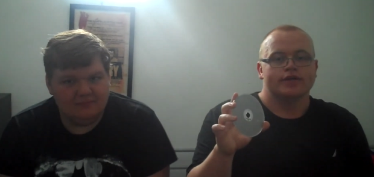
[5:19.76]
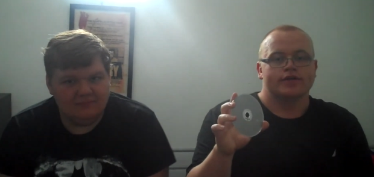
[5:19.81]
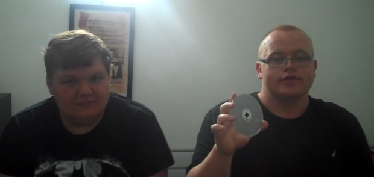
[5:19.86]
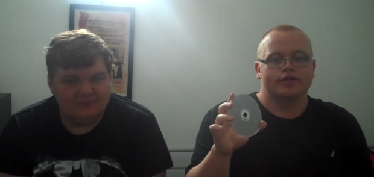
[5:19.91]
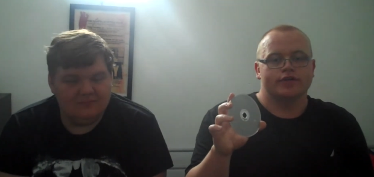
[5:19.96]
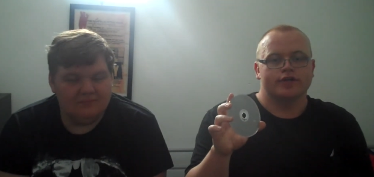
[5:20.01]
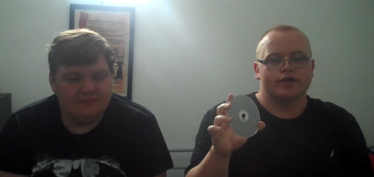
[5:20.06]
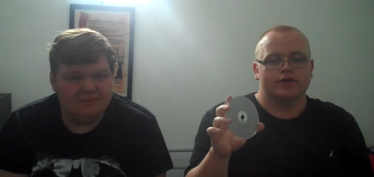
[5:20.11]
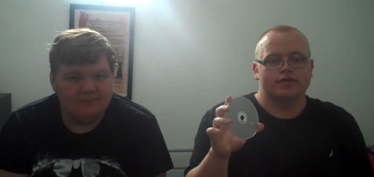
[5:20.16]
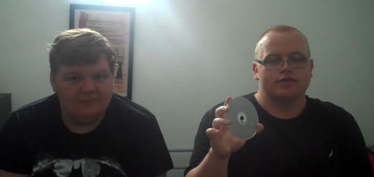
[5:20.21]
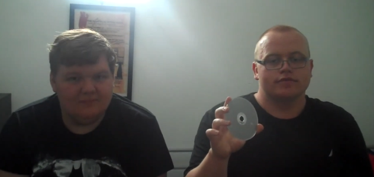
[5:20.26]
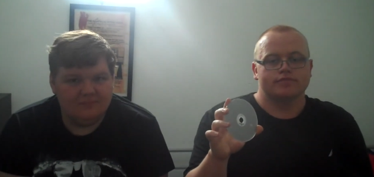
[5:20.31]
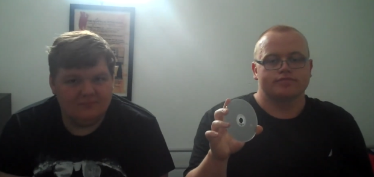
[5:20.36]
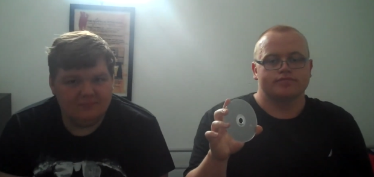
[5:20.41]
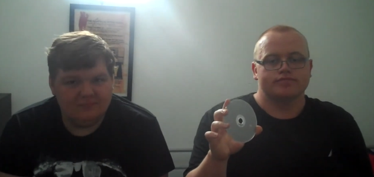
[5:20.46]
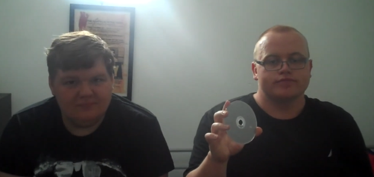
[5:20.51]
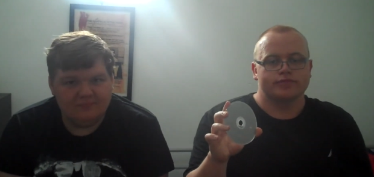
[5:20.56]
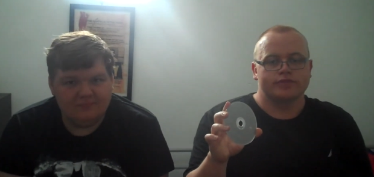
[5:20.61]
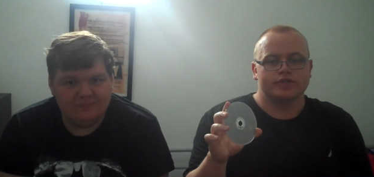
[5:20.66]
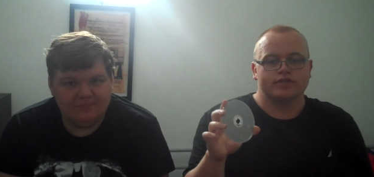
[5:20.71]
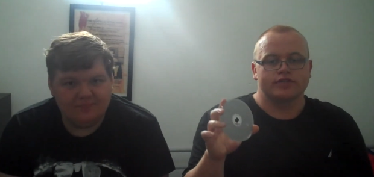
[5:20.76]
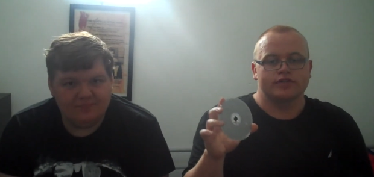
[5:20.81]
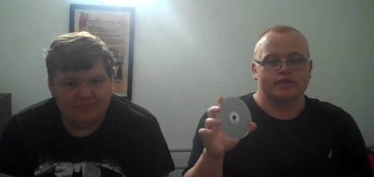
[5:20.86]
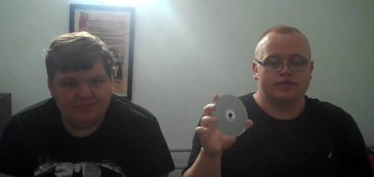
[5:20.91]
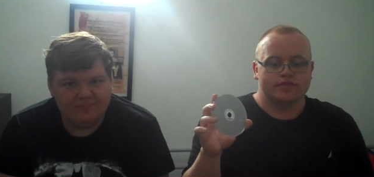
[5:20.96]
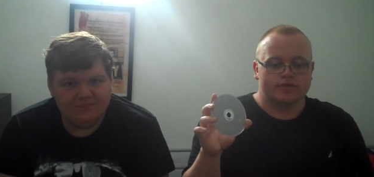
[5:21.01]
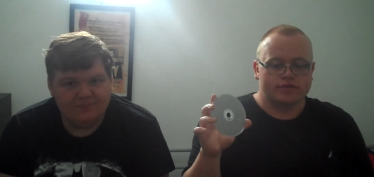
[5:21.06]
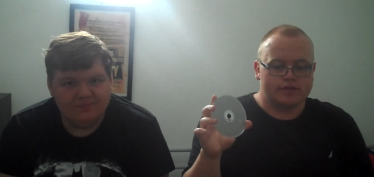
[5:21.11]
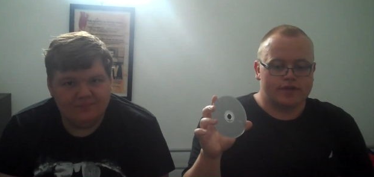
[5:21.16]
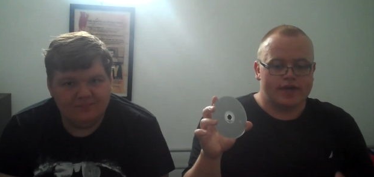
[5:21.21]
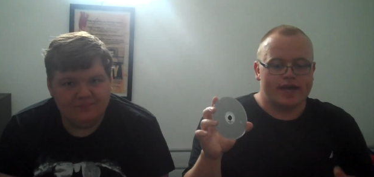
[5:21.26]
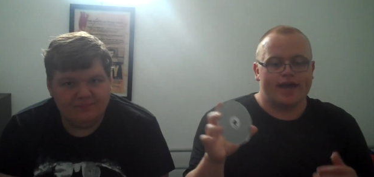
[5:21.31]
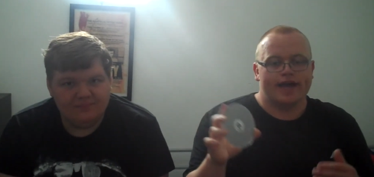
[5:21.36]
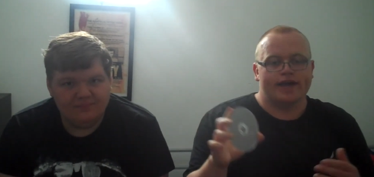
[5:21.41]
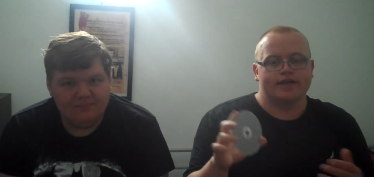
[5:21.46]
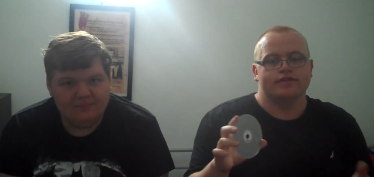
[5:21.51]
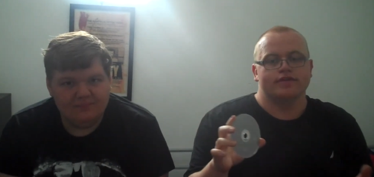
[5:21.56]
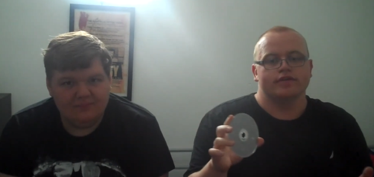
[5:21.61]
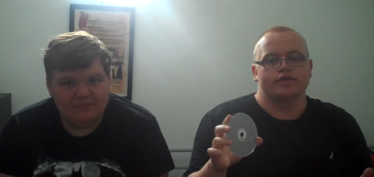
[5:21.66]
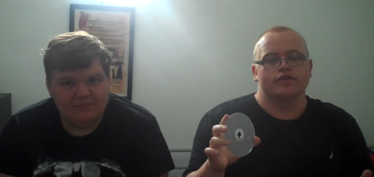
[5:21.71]
Speaker 1: You know, the, the, the,
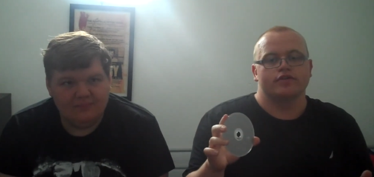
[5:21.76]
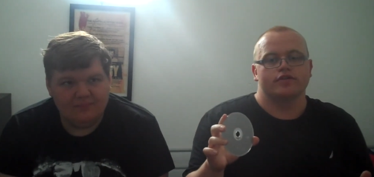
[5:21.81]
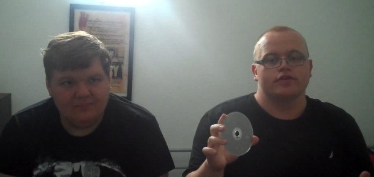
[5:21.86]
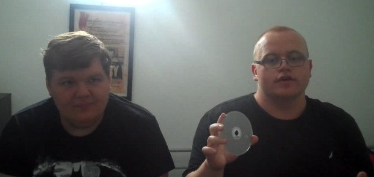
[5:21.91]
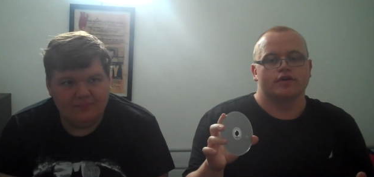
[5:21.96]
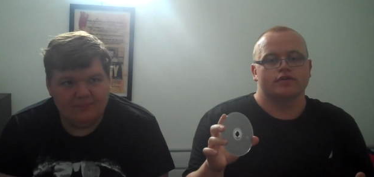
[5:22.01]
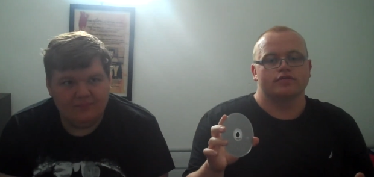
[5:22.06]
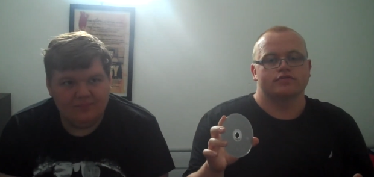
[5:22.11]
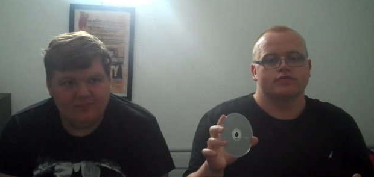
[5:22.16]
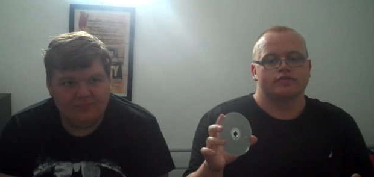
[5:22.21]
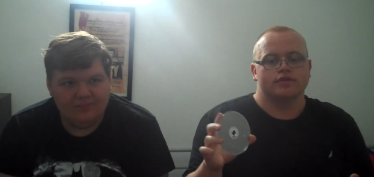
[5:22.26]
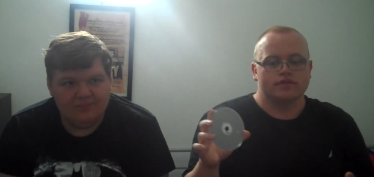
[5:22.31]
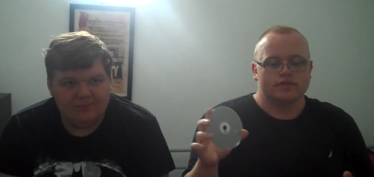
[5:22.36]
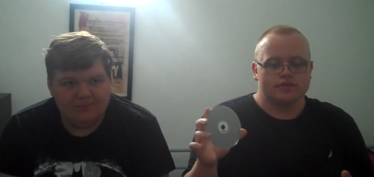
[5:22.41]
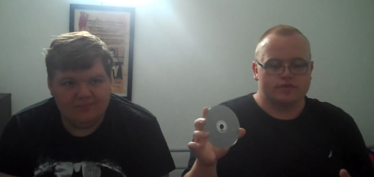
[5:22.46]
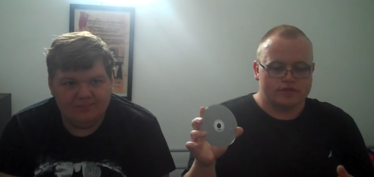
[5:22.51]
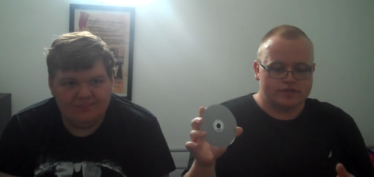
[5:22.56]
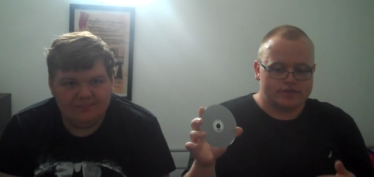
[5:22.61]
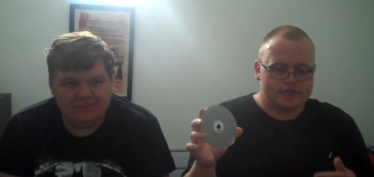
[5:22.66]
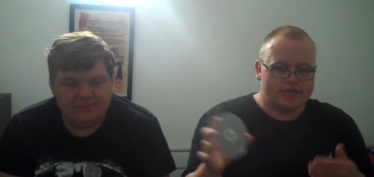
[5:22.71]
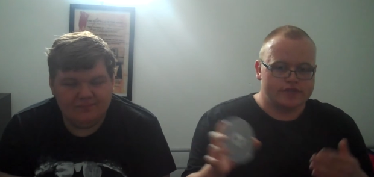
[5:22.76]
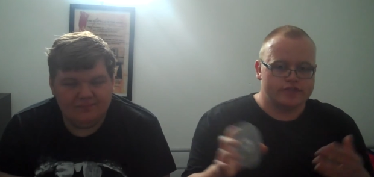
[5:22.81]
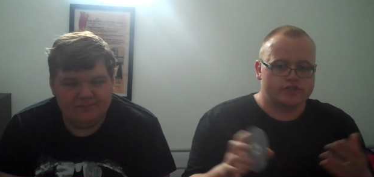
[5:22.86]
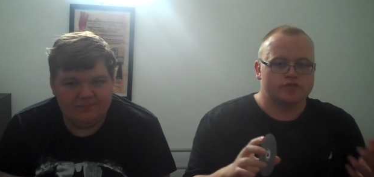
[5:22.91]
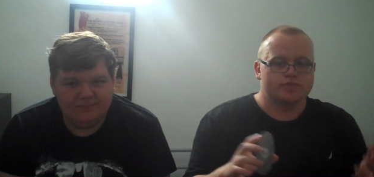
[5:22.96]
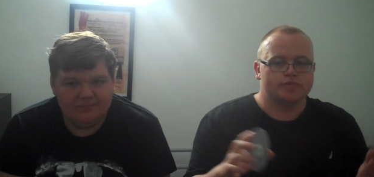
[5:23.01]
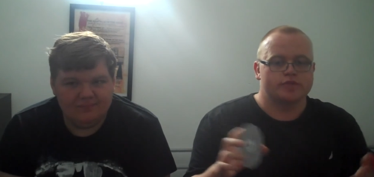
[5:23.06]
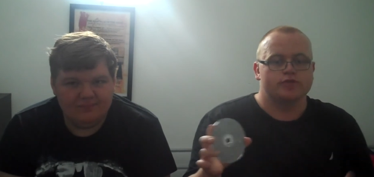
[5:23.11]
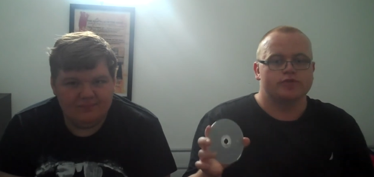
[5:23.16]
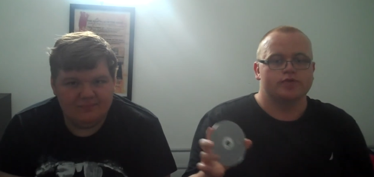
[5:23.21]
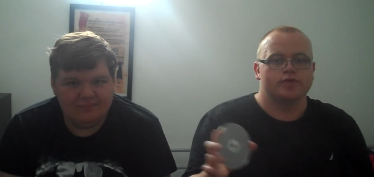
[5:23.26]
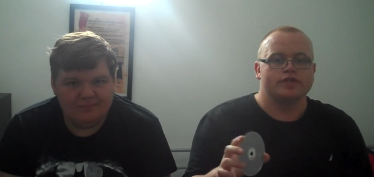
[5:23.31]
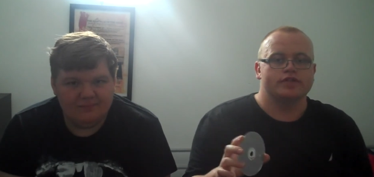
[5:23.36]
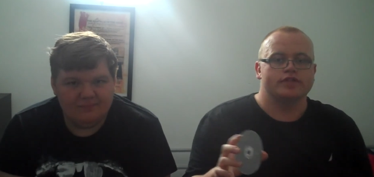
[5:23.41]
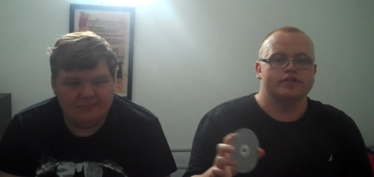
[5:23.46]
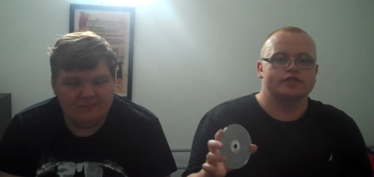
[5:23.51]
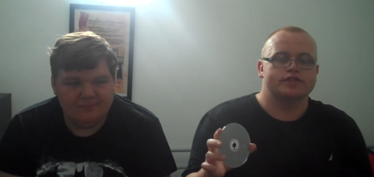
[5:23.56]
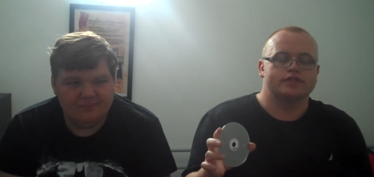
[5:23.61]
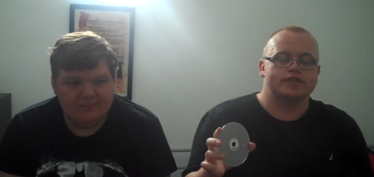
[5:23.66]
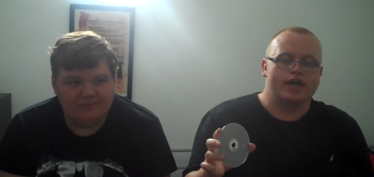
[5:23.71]
acting, you know, the, the tension between
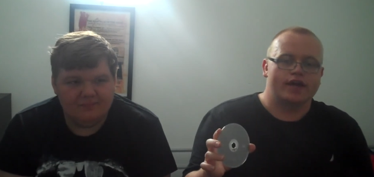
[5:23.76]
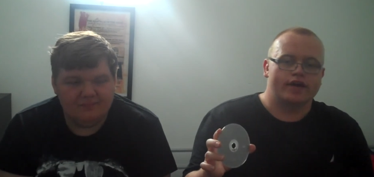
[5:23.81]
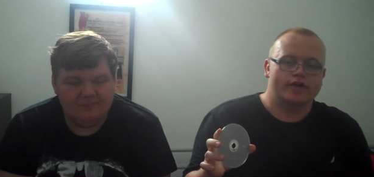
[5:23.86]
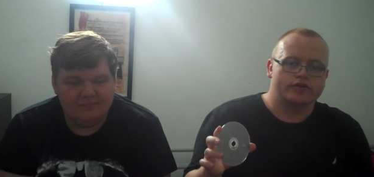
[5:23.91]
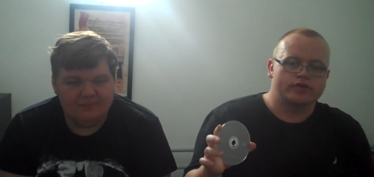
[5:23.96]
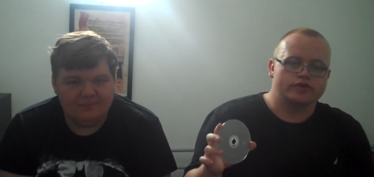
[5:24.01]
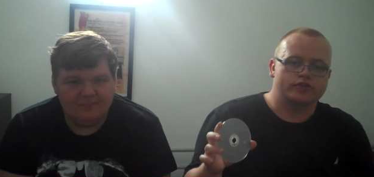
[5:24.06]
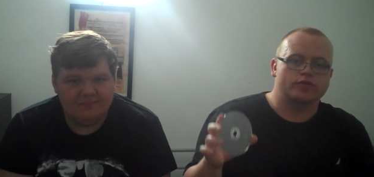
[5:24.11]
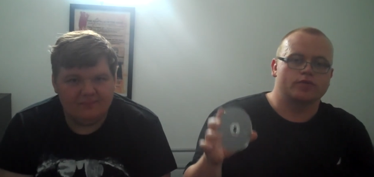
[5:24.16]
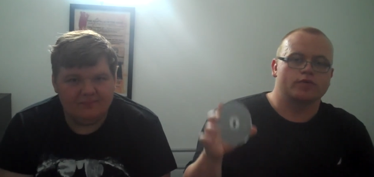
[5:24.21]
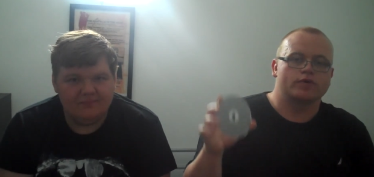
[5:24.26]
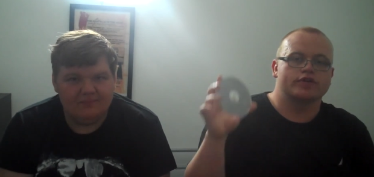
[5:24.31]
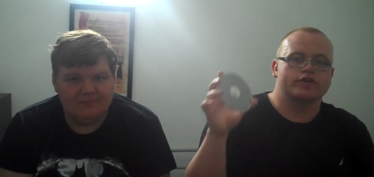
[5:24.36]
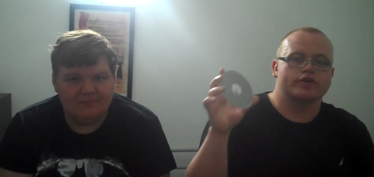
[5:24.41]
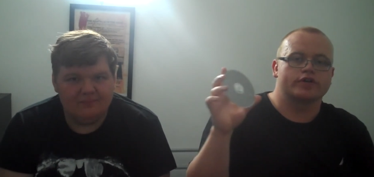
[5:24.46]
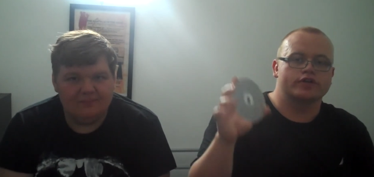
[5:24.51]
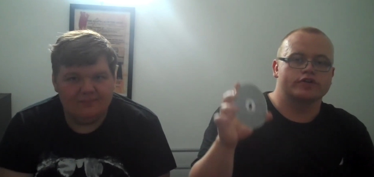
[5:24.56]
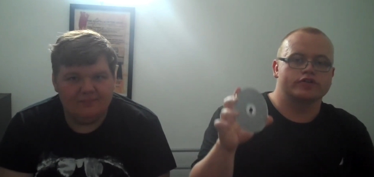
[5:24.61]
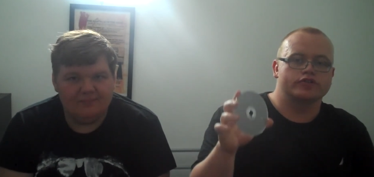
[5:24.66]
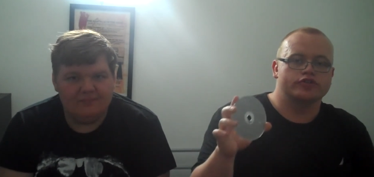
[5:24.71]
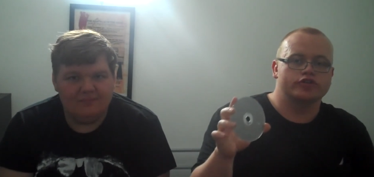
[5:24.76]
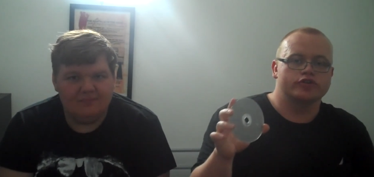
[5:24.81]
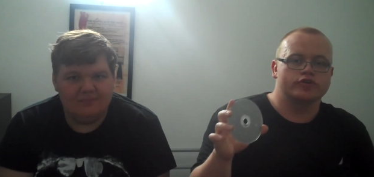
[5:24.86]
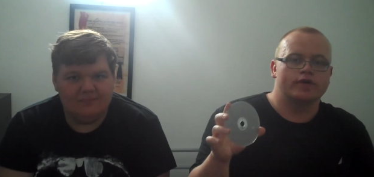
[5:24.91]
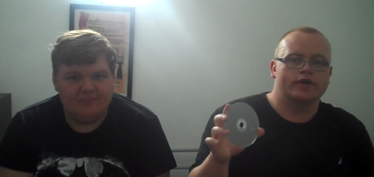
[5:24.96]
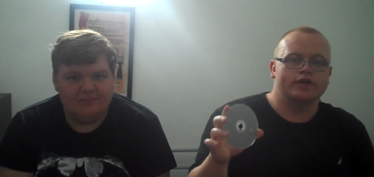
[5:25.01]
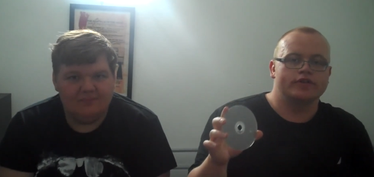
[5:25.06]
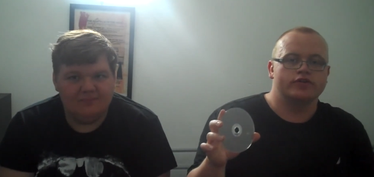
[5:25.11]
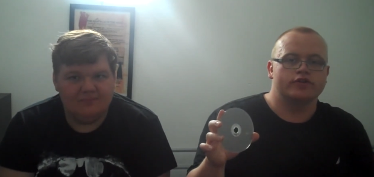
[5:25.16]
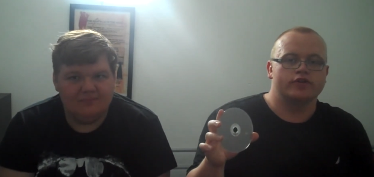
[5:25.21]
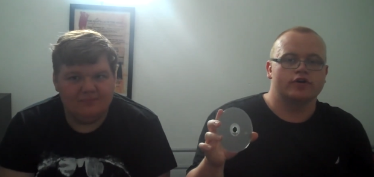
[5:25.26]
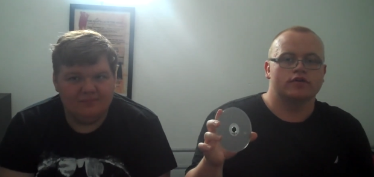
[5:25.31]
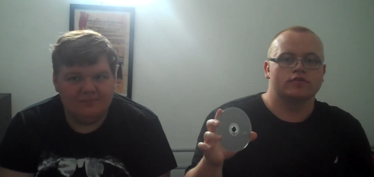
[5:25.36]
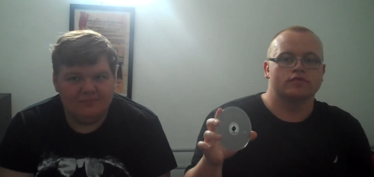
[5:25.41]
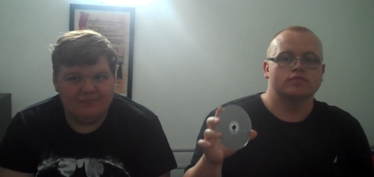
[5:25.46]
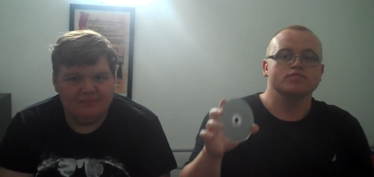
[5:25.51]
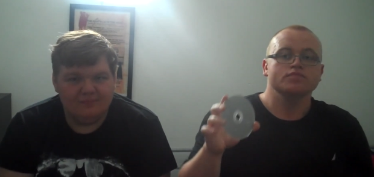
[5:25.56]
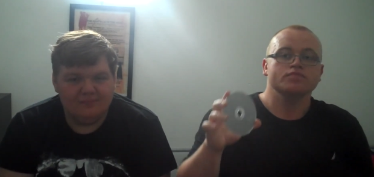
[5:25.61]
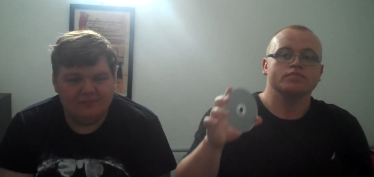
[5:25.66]
these characters and what they're going to do and, you know,